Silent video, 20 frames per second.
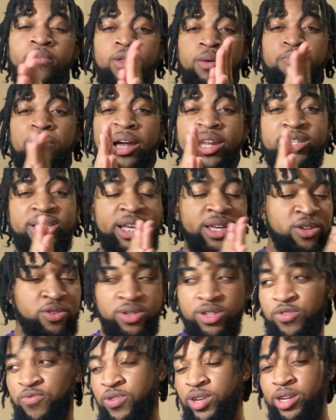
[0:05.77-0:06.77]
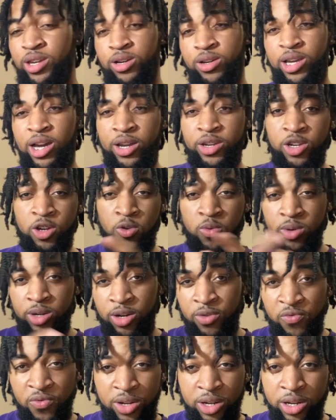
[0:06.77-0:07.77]
By the title of this video, y'all know what
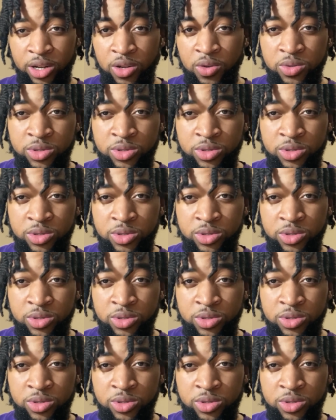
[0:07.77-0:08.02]
I'm finna do.